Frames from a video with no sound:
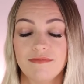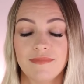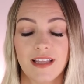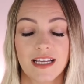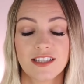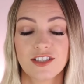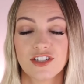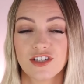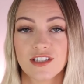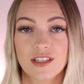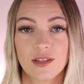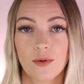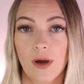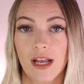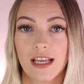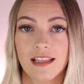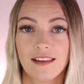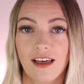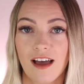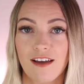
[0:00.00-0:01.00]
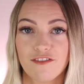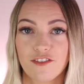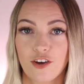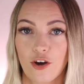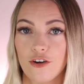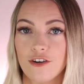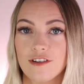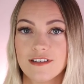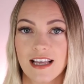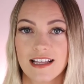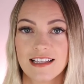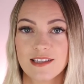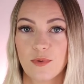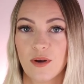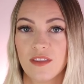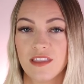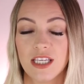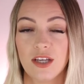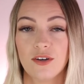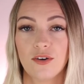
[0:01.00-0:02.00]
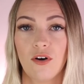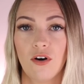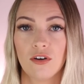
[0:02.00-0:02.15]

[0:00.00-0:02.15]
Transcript: that's just the way life goes. That's whether you're